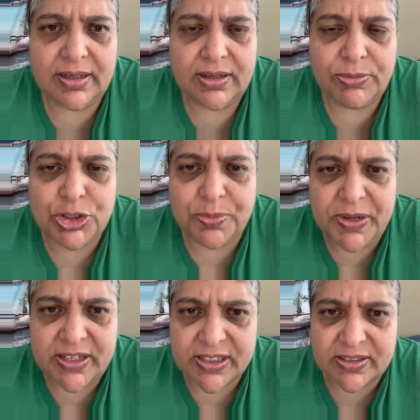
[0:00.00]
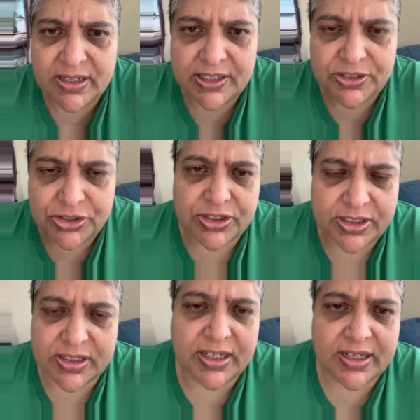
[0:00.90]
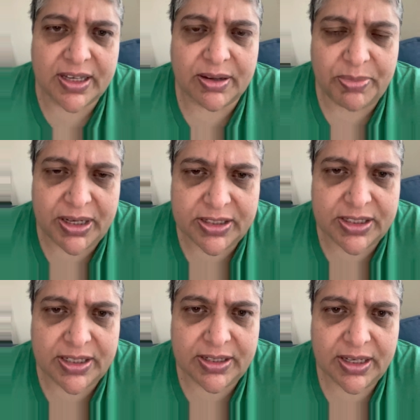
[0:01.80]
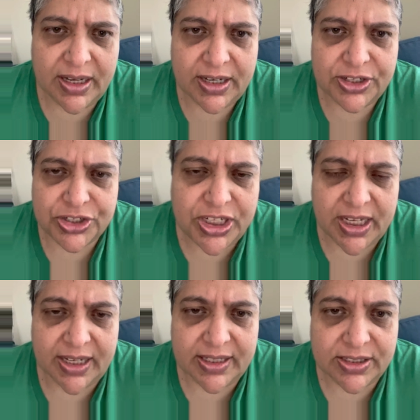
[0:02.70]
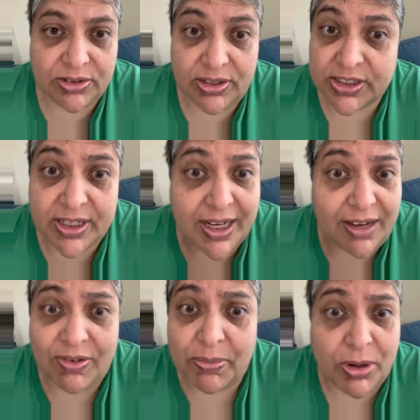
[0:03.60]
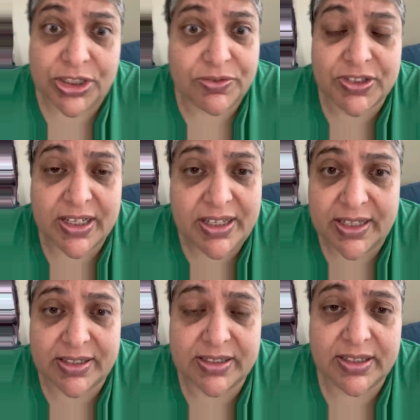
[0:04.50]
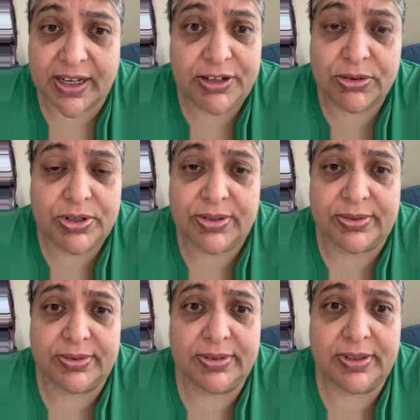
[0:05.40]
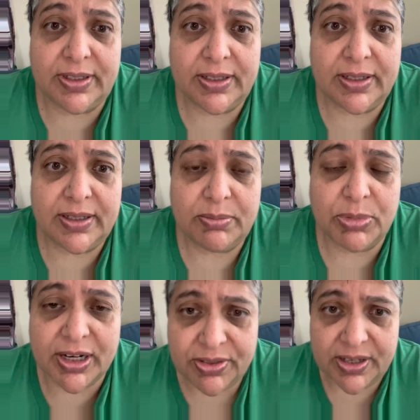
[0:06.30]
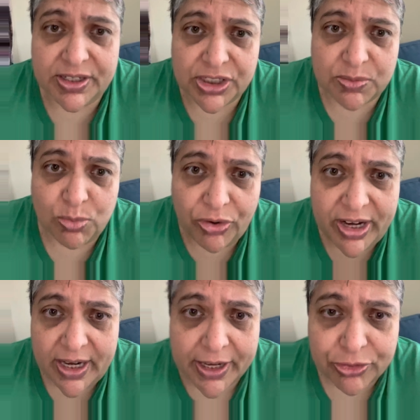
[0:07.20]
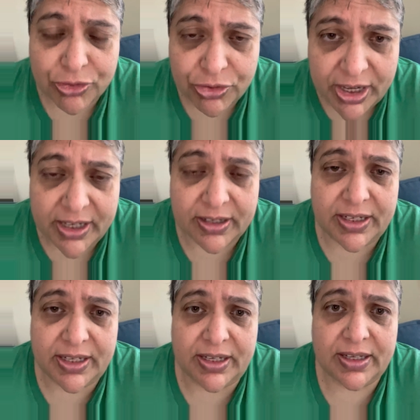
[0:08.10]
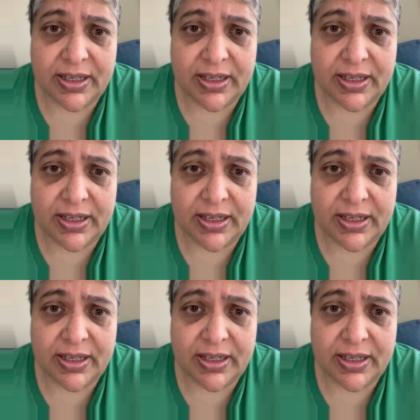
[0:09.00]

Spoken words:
Which means it's not just the psychic ability she has, unless they have a bunch of psychics. I don't know. But I think this is more electronically